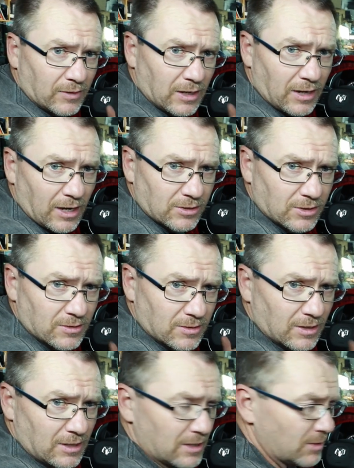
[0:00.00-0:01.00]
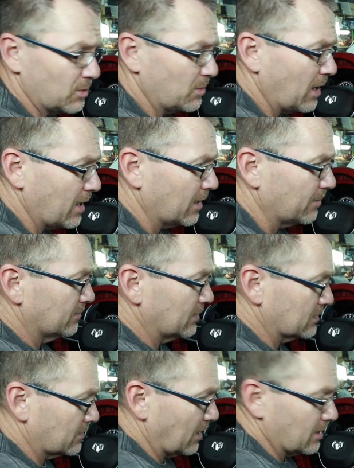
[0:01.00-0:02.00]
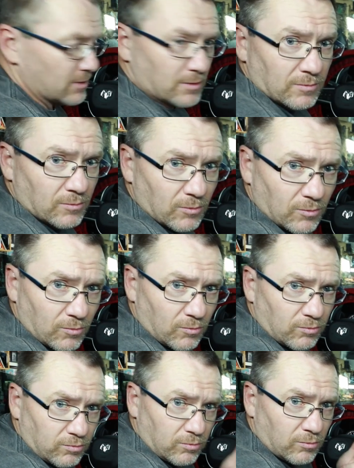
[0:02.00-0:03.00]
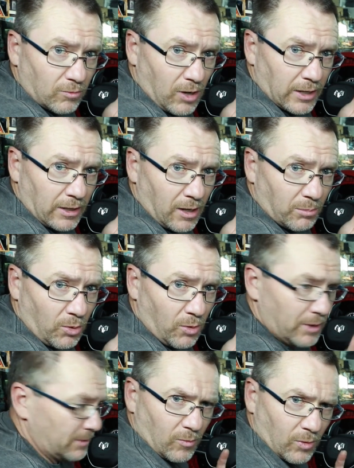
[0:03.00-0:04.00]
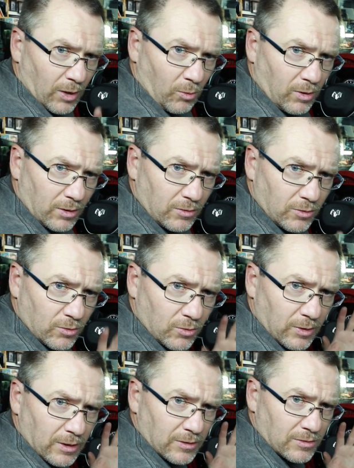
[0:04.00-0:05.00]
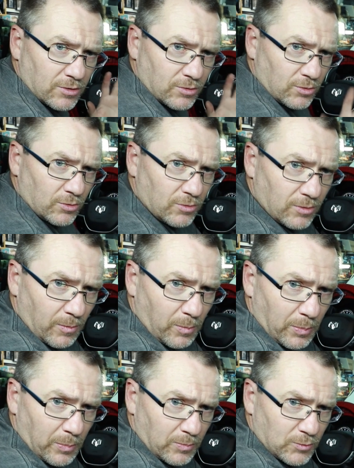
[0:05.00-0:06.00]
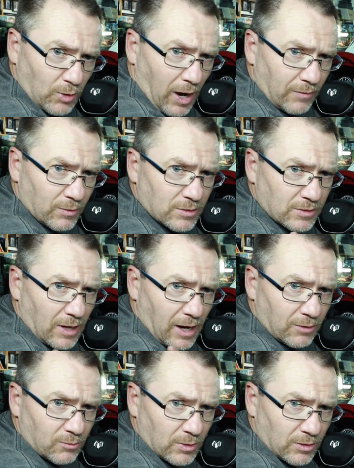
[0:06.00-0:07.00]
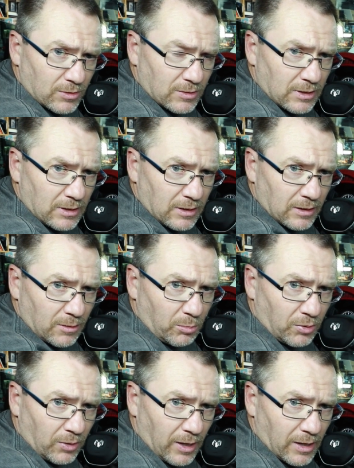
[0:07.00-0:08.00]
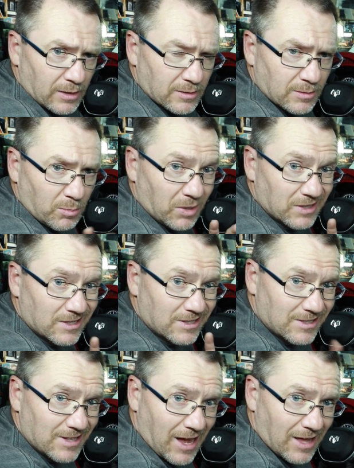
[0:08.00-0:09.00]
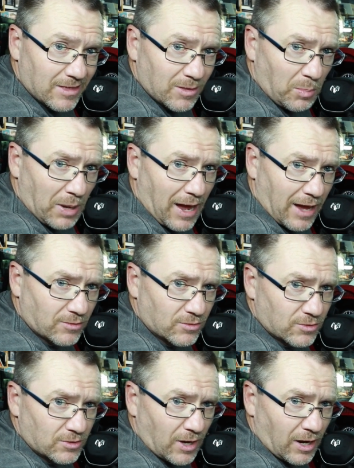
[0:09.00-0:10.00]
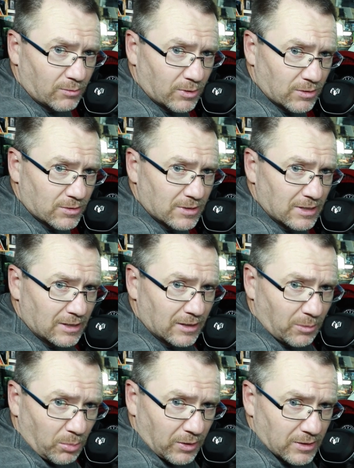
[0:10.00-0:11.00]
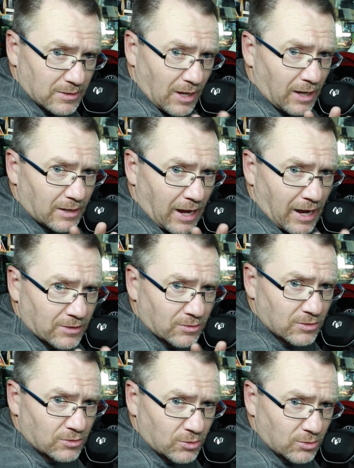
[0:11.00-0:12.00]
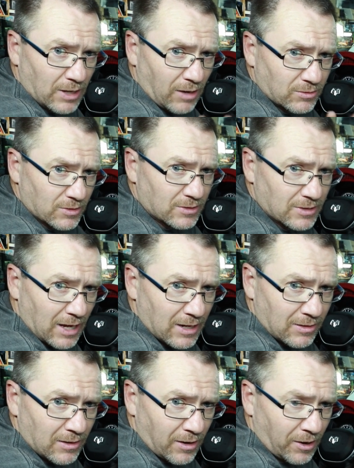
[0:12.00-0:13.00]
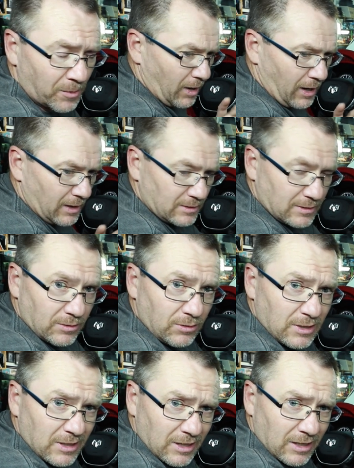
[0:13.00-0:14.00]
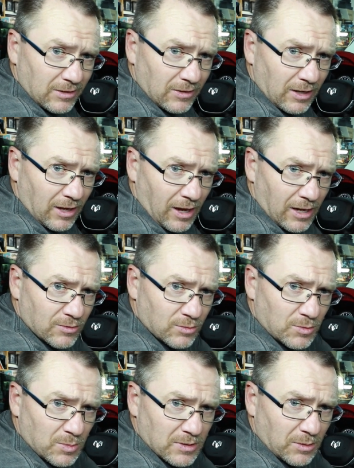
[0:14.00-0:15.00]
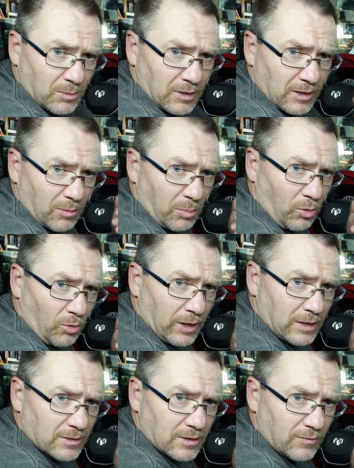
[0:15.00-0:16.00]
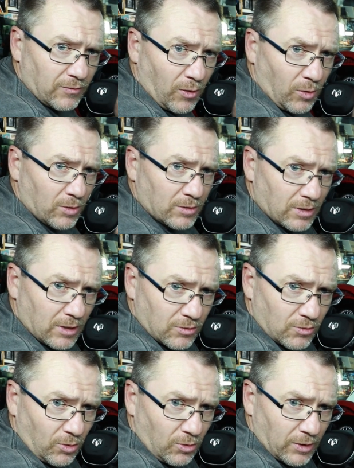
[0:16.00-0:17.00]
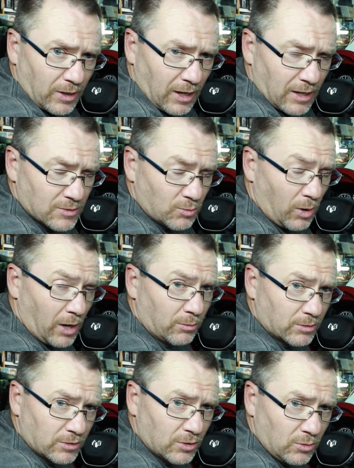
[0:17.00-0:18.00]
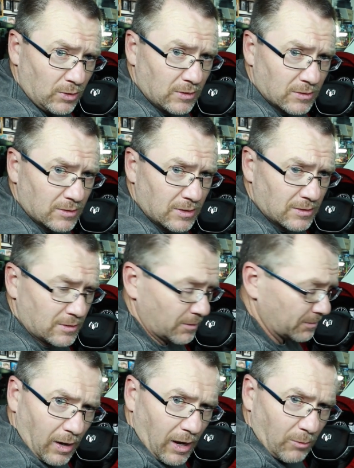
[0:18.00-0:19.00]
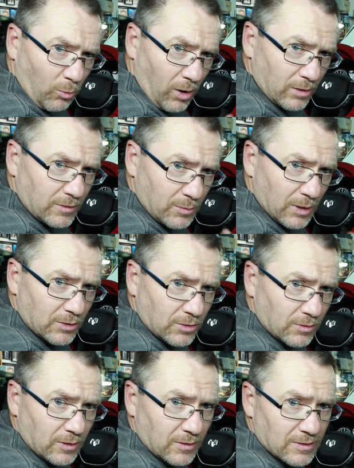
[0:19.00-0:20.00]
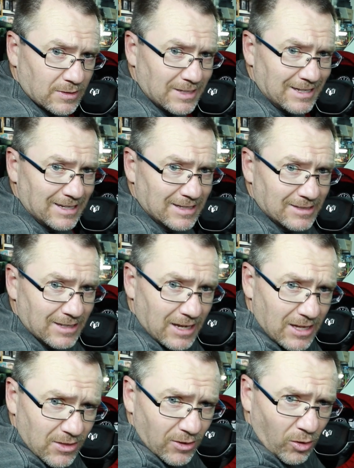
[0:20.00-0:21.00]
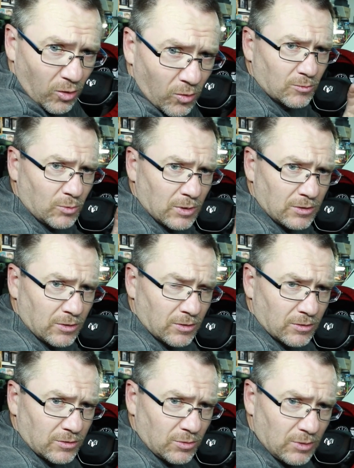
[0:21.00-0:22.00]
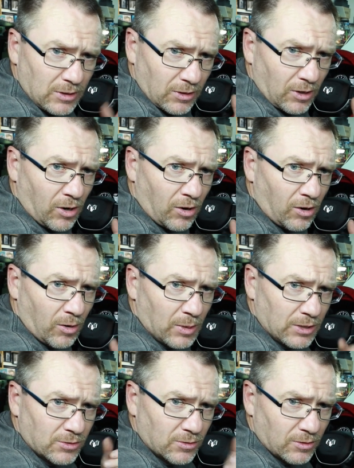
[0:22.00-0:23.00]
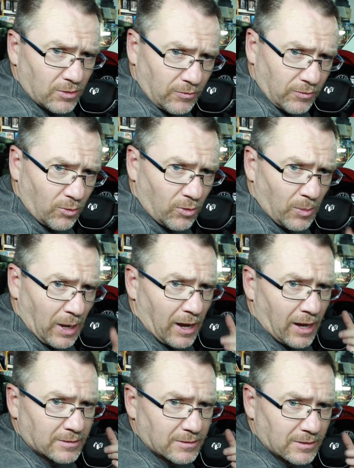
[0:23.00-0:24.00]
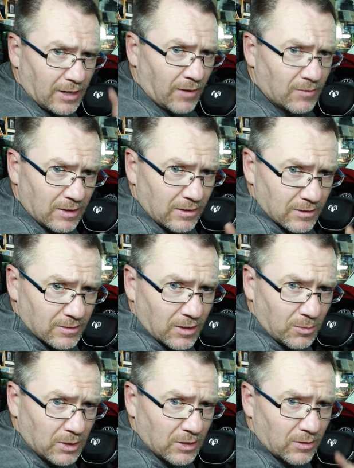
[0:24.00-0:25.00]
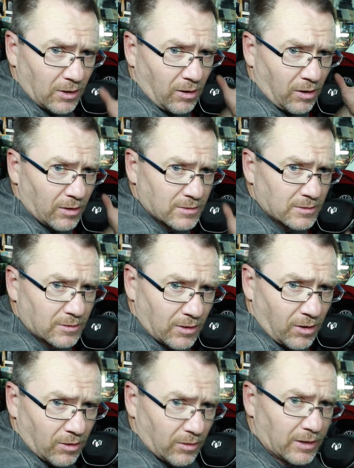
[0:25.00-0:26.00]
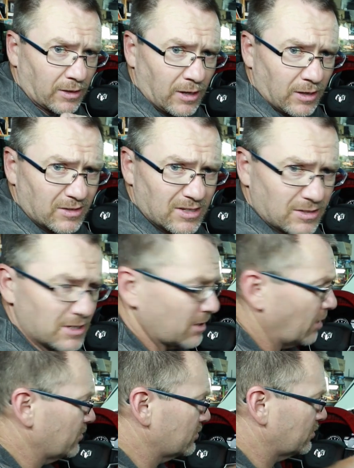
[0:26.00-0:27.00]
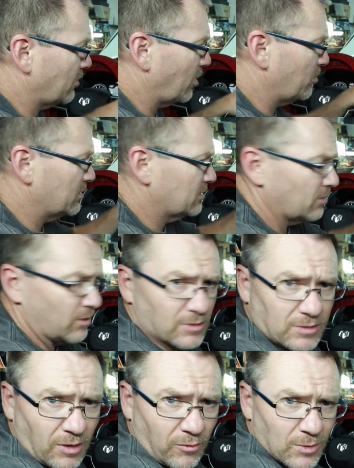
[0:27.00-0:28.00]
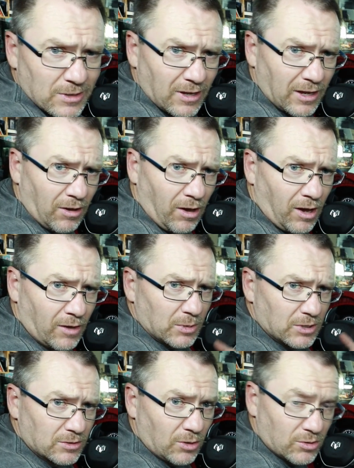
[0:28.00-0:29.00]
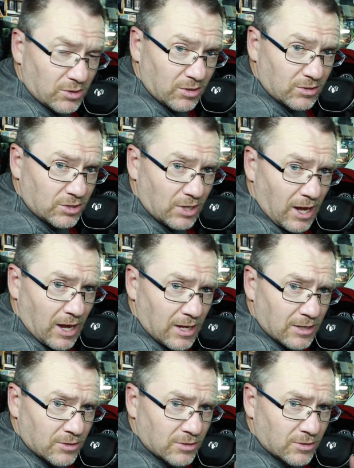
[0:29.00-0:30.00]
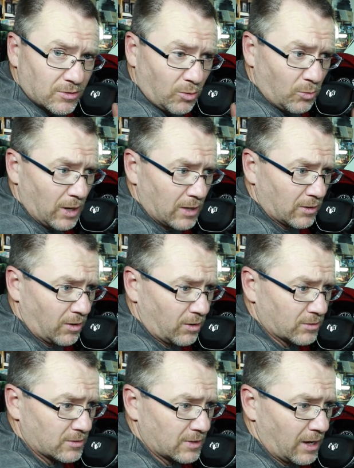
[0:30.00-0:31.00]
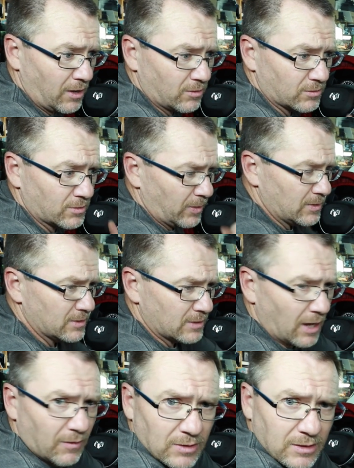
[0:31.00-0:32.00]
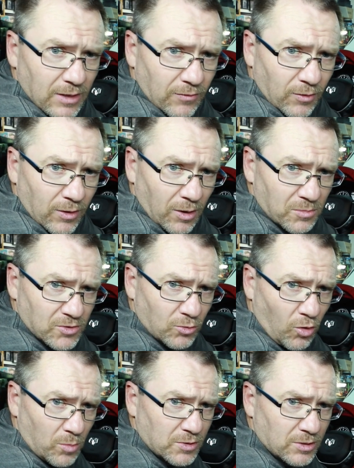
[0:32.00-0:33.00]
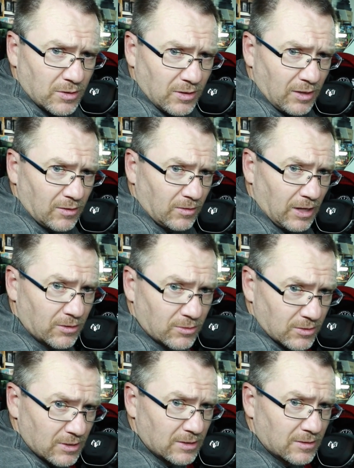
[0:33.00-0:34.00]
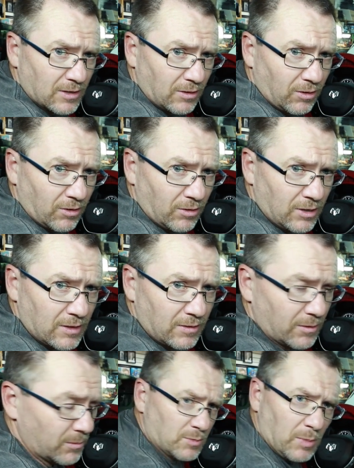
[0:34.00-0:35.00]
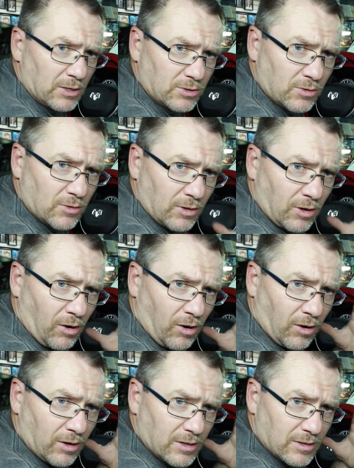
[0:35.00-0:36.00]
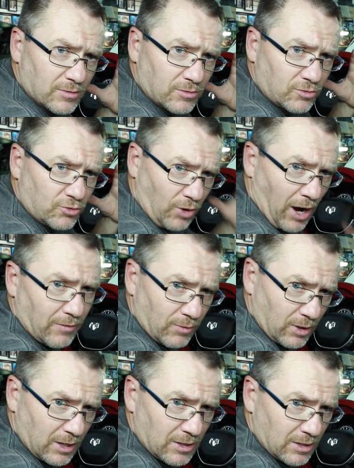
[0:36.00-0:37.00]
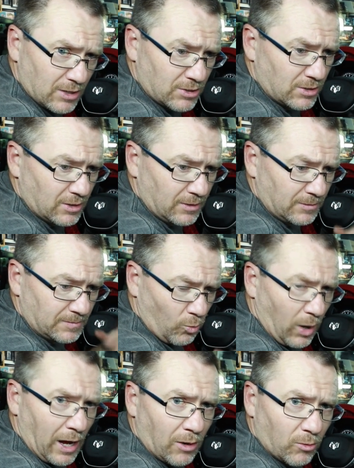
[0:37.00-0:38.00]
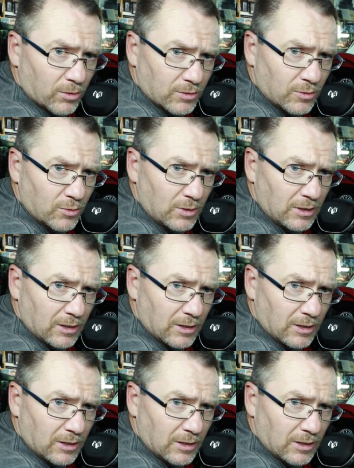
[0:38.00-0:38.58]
connections that need to be made. In this case, right on point. What I want to do is screw the driver's side rear seat into place, but set the passenger side rear seat into place, not actually screw it down, just set it there. I still need to get to the gains, which means I'm gonna need to pull that seat forward to control the gains while we're tuning the system. I want to make sure that the seat is in, though. When you're tuning a car, make sure that the floor mats and everything that's gonna be in the car is in the car, like these seat covers and carpets and all this stuff we take off, because those could change the way the car sounds. These have a different absorption than the leather seats that are underneath them. Make sure the car is driver condition while we're tuning